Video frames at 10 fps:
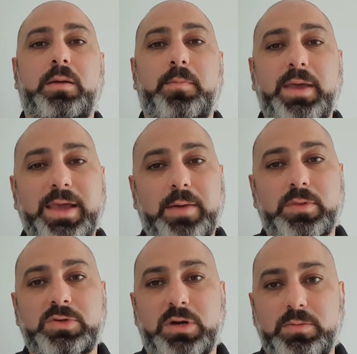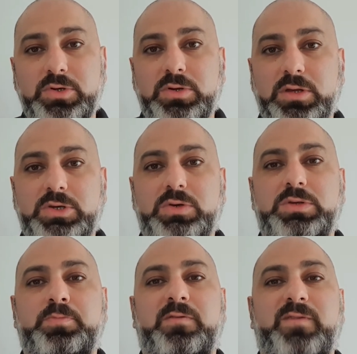being able to troubleshoot issues
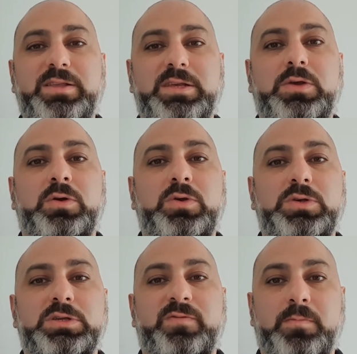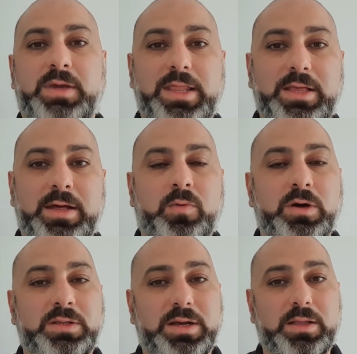preventing your users from getting their
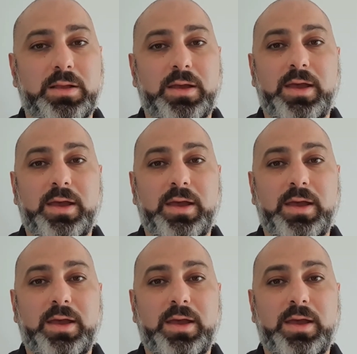work done,